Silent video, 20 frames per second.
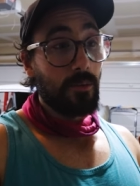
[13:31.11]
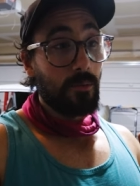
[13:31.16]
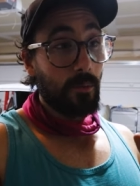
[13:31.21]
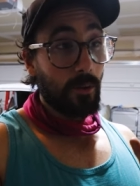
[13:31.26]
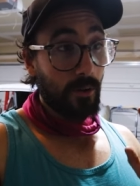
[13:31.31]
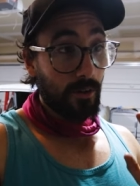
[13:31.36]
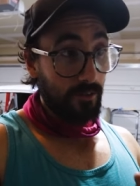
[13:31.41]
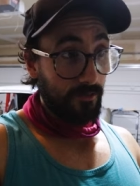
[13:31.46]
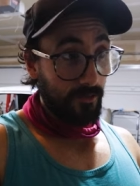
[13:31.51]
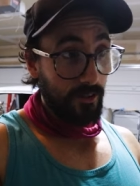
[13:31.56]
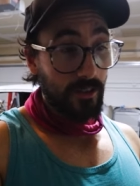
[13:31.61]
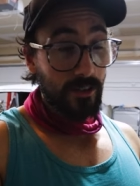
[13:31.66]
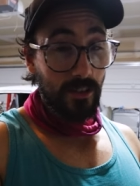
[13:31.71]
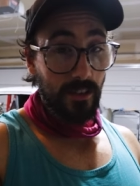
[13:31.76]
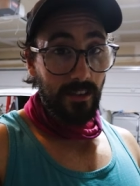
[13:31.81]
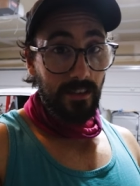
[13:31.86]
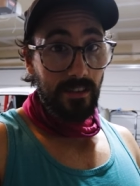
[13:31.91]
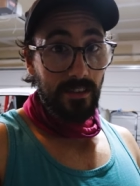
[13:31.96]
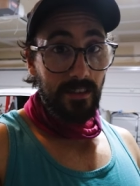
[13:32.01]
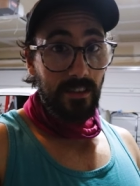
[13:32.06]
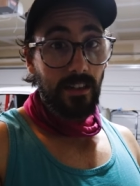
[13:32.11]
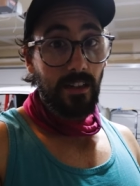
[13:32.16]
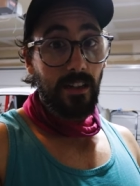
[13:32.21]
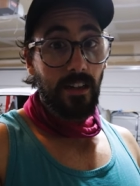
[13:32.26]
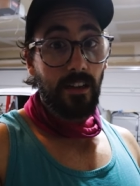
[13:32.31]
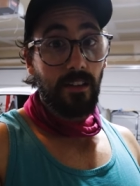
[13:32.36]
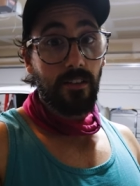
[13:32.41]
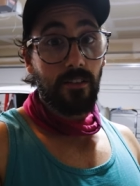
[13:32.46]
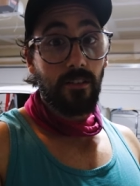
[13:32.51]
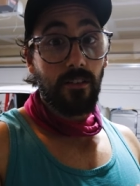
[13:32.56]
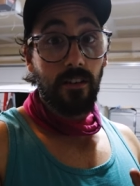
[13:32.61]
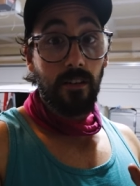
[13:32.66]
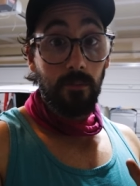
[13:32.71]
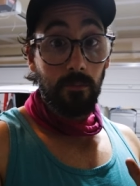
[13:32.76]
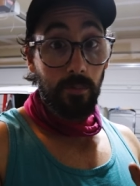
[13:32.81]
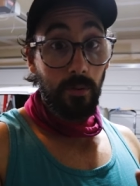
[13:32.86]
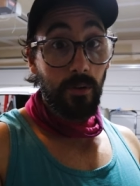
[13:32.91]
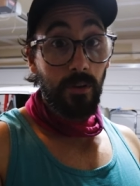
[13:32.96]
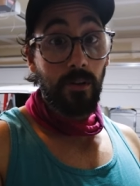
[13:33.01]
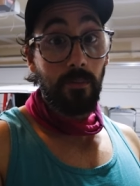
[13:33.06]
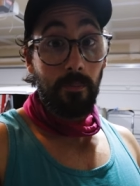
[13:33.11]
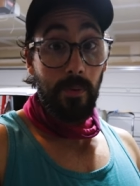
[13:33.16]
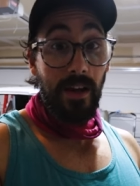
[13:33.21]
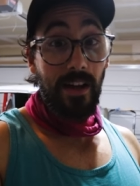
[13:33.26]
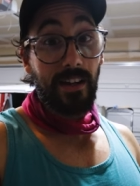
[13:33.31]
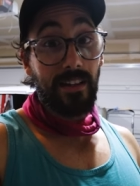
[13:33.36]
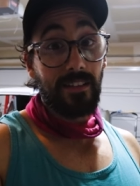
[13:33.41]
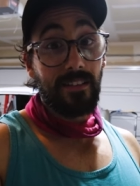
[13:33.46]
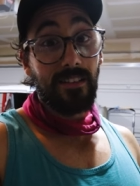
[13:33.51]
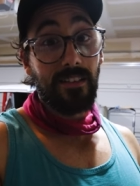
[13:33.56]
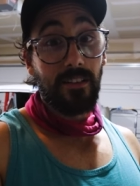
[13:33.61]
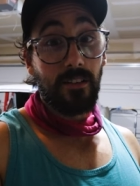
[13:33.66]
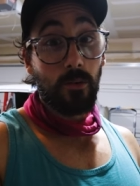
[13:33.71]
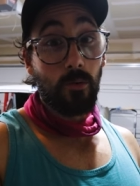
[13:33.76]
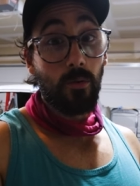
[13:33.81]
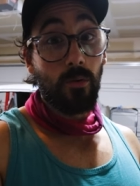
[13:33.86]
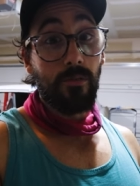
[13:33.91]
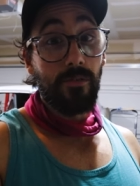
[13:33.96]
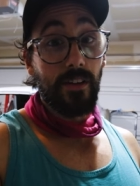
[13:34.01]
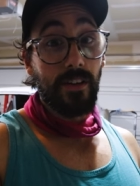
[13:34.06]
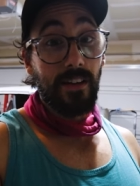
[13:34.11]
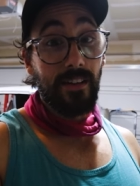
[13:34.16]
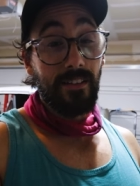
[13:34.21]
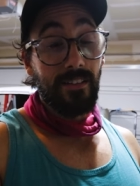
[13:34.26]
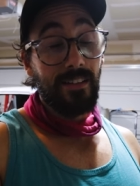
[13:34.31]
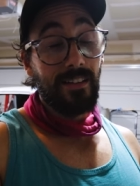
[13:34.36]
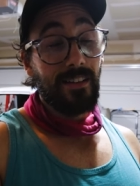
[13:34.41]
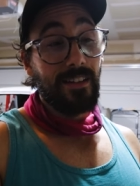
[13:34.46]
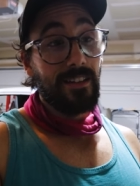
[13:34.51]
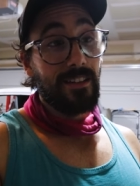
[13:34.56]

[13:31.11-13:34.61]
we're going to finish getting this thing together and putting it back into the corvette